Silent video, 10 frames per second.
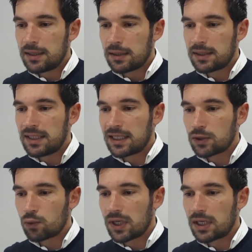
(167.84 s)
that's
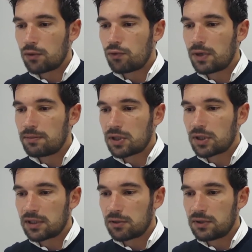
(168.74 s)
why ruptured
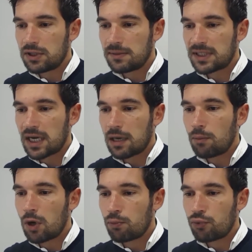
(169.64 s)
aneurysms are
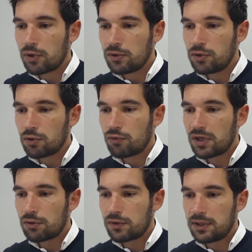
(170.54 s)
more prone to
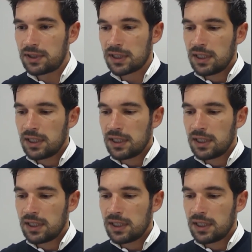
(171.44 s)
recurrence